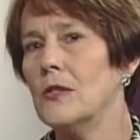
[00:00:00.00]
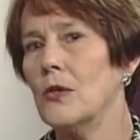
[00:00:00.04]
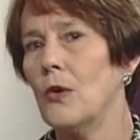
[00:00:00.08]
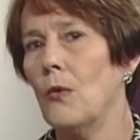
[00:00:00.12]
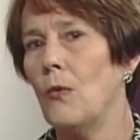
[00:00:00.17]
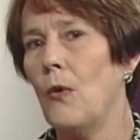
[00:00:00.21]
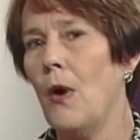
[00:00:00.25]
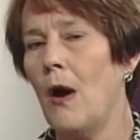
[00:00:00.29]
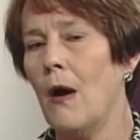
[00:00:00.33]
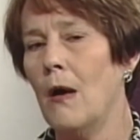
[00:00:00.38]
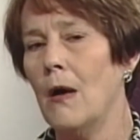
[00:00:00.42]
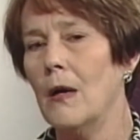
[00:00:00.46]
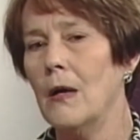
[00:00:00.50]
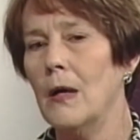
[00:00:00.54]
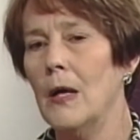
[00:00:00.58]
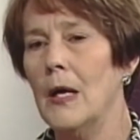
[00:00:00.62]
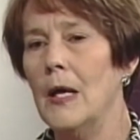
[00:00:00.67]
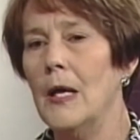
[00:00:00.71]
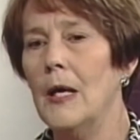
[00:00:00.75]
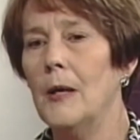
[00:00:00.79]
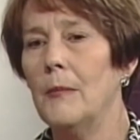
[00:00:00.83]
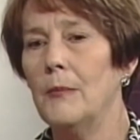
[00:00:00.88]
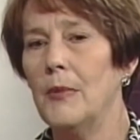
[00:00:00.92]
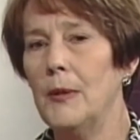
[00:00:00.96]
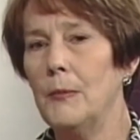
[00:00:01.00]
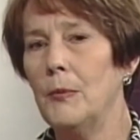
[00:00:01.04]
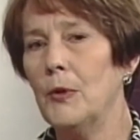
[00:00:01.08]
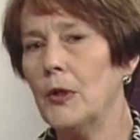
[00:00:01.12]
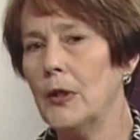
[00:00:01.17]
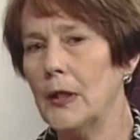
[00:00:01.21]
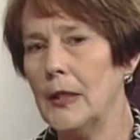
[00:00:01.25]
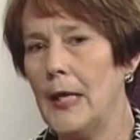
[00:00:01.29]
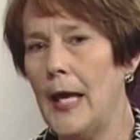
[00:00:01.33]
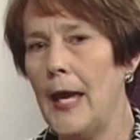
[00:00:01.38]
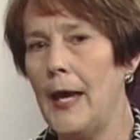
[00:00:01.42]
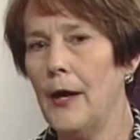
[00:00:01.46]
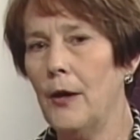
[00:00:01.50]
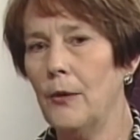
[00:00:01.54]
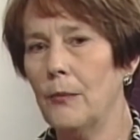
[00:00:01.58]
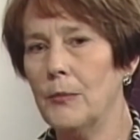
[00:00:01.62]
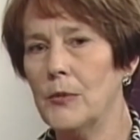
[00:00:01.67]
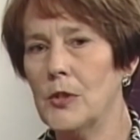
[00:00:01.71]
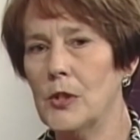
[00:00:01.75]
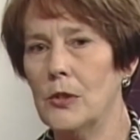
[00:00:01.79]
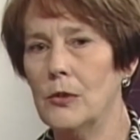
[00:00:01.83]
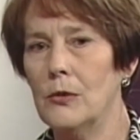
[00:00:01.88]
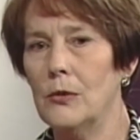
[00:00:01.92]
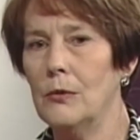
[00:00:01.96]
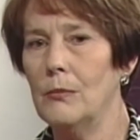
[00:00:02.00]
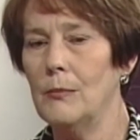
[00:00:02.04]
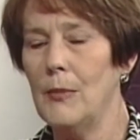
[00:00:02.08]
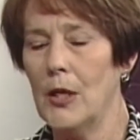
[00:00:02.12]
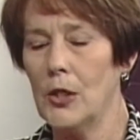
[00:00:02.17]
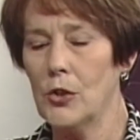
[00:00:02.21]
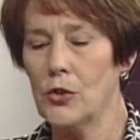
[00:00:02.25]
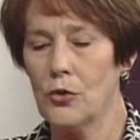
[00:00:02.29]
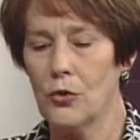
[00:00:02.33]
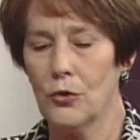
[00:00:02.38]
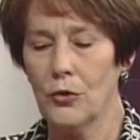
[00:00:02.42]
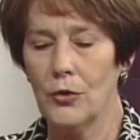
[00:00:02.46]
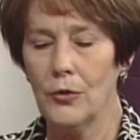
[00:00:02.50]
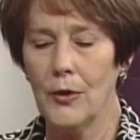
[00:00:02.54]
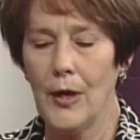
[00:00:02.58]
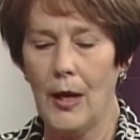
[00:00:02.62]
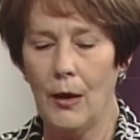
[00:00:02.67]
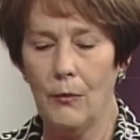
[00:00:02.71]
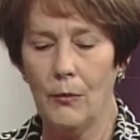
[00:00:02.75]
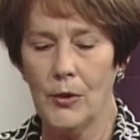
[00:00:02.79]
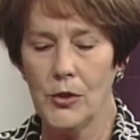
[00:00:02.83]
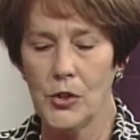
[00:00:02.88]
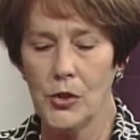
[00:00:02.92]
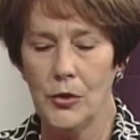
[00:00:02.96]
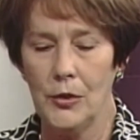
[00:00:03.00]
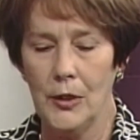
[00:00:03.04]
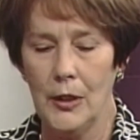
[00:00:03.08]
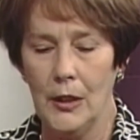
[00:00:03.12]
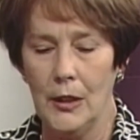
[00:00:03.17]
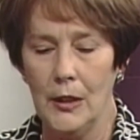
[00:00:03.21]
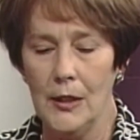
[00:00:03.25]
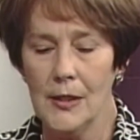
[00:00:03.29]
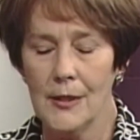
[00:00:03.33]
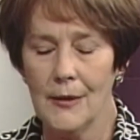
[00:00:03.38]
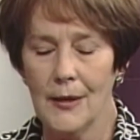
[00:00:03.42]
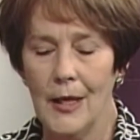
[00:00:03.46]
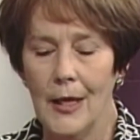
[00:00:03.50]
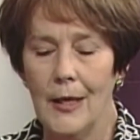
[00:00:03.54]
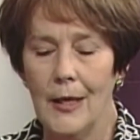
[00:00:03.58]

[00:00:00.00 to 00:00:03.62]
So our people can help to make sure you get what you need.